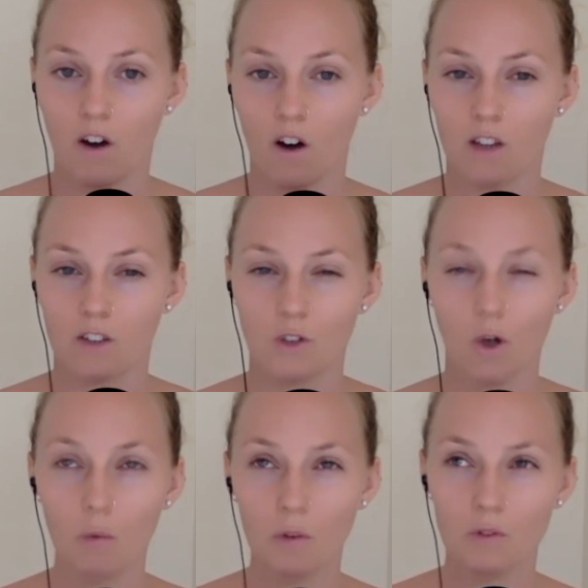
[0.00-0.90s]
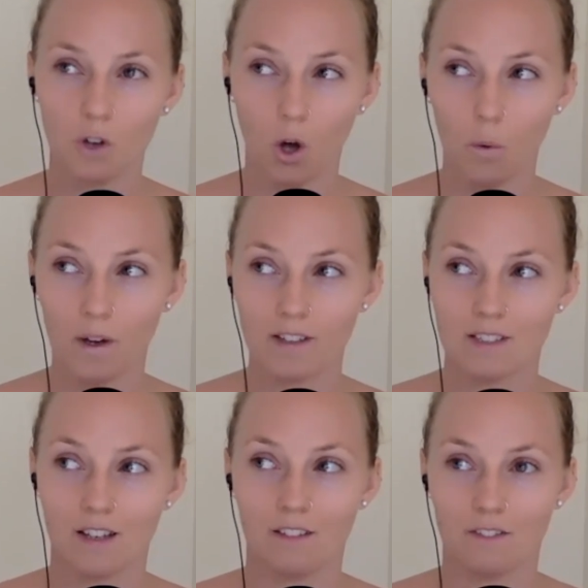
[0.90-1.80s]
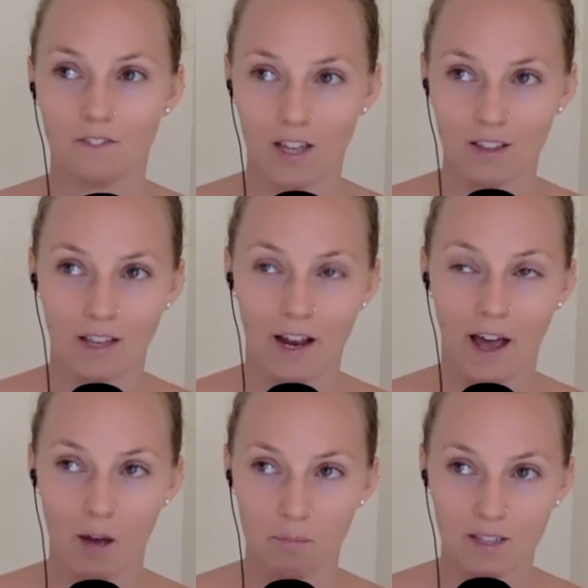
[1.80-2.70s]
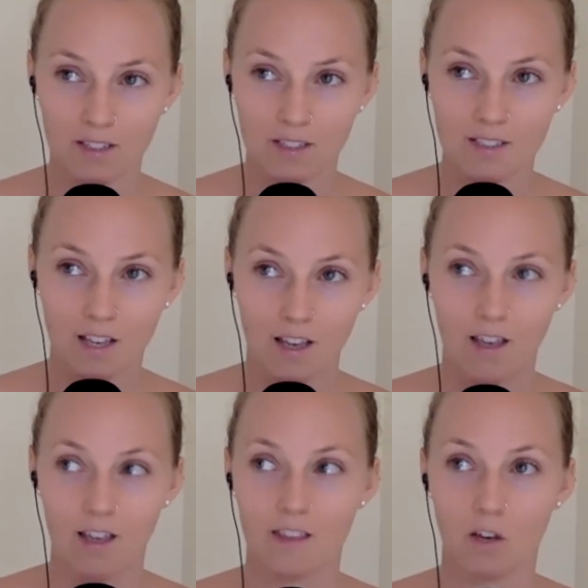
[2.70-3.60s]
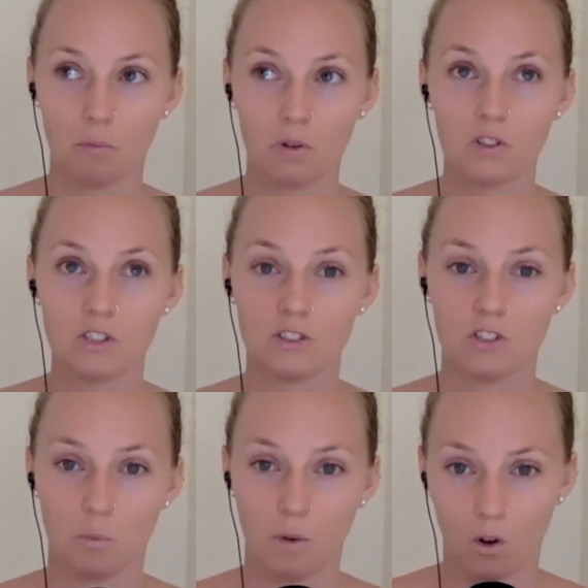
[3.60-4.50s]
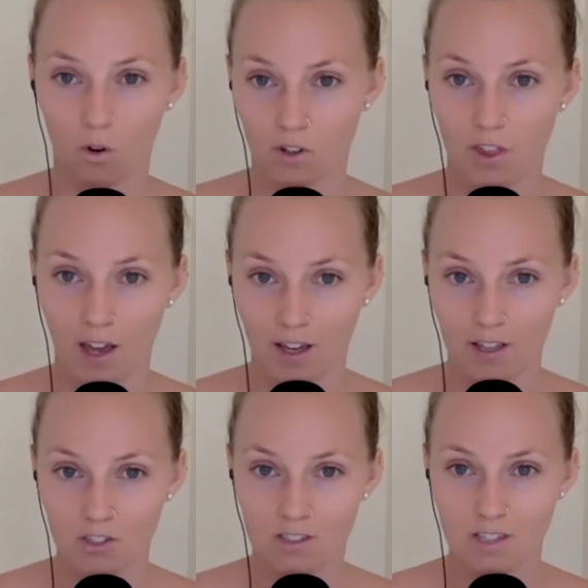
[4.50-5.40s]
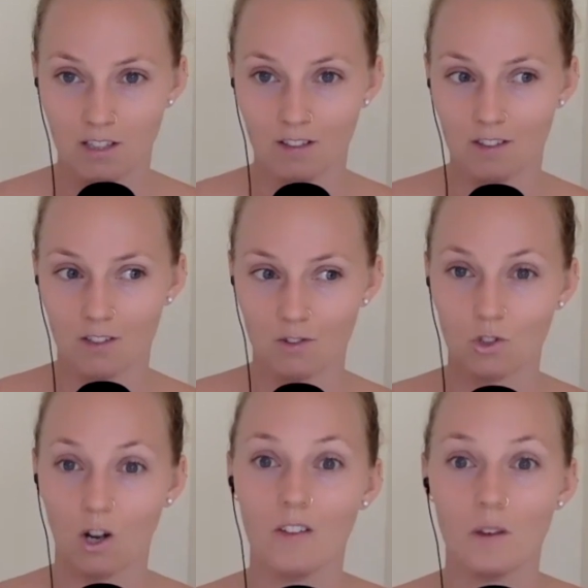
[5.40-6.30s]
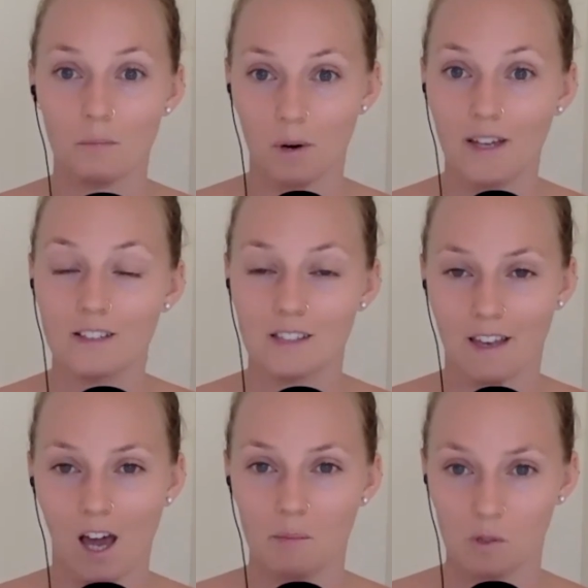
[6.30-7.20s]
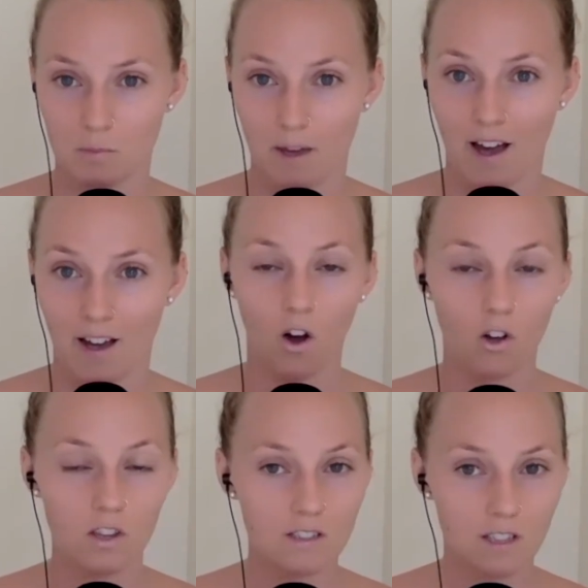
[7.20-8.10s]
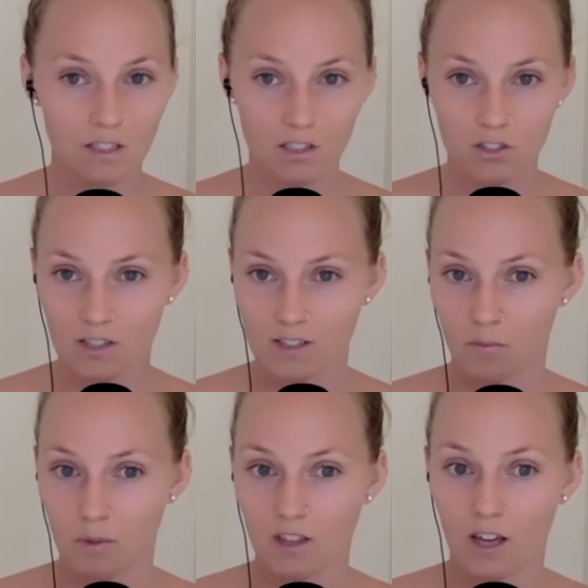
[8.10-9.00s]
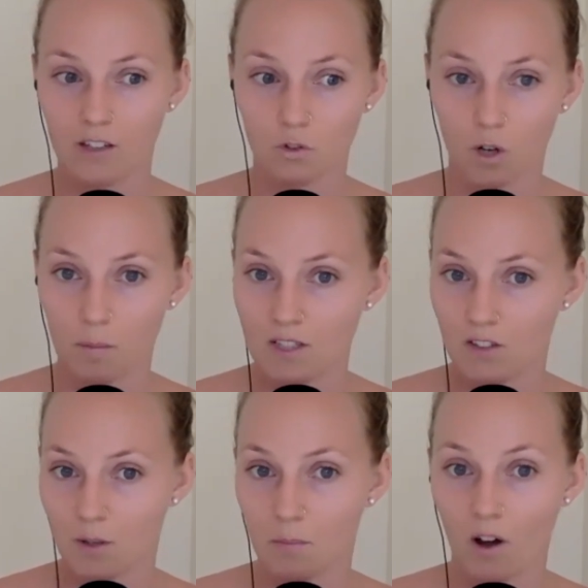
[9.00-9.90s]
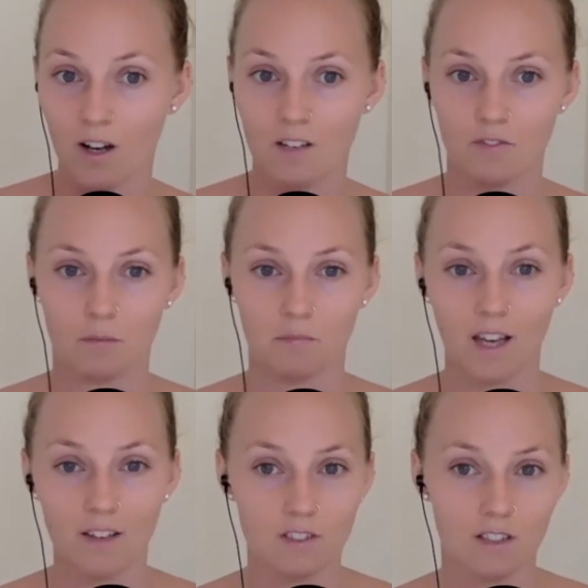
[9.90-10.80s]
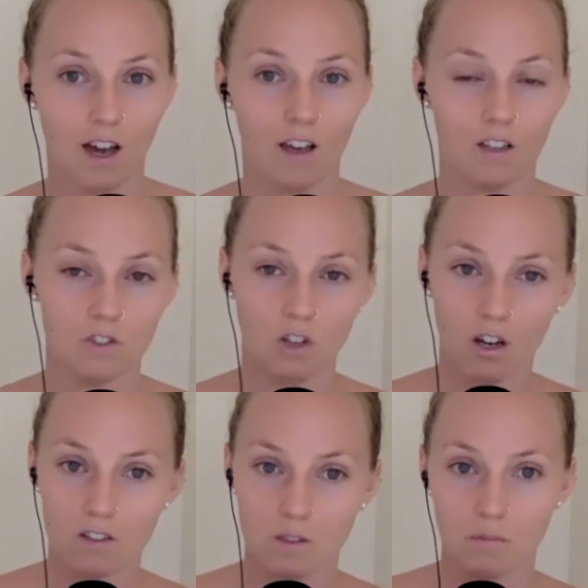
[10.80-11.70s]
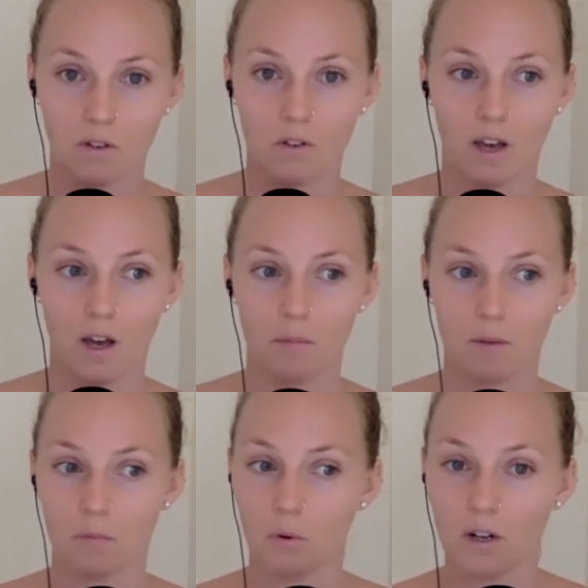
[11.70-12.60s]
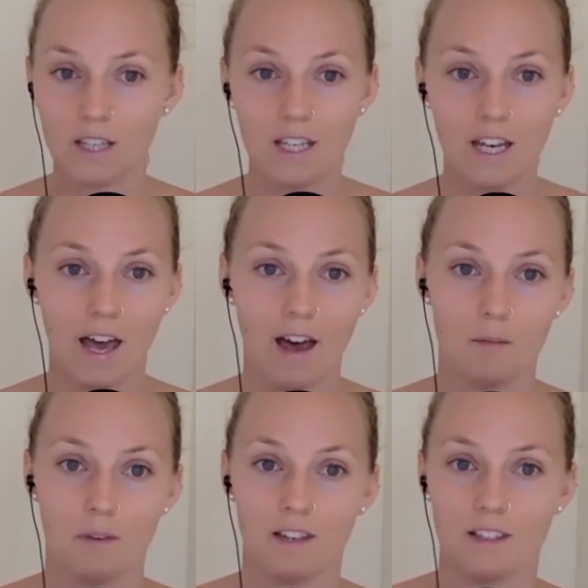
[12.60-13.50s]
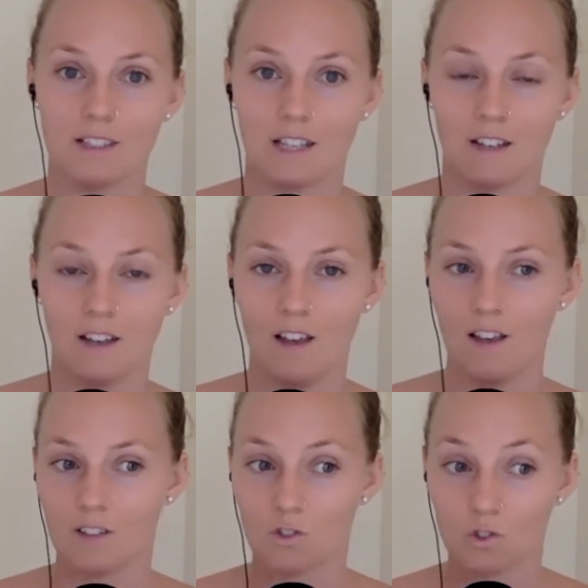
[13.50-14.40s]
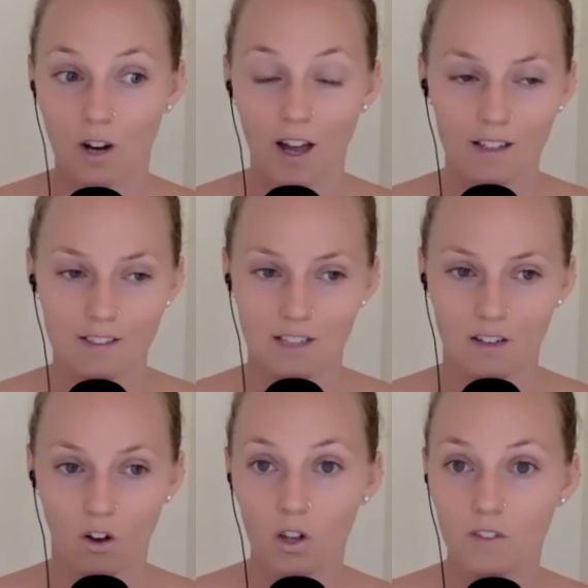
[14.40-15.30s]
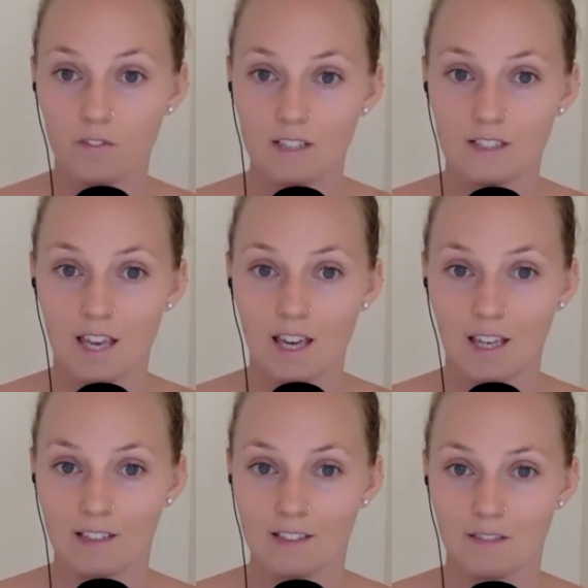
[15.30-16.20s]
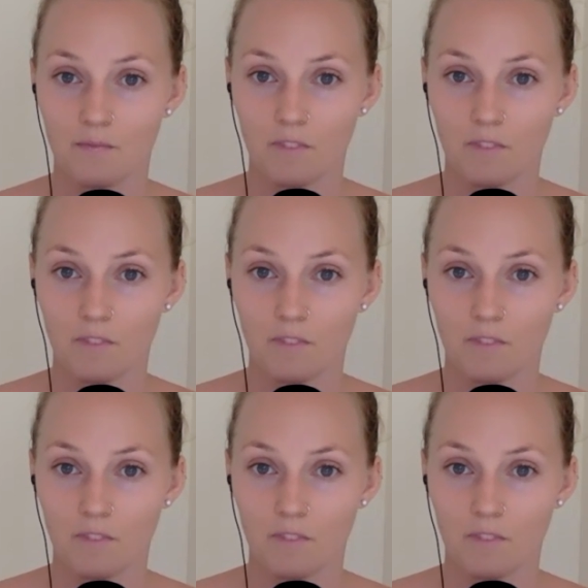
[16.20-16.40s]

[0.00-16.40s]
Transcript: on. There's almost always an event that happens that pushes someone over the edge. It's the straw that breaks the camel's back. All these conditions have been lying dormant in your body from lifestyle and toxin buildup and poor eating habits and stress and all of these things.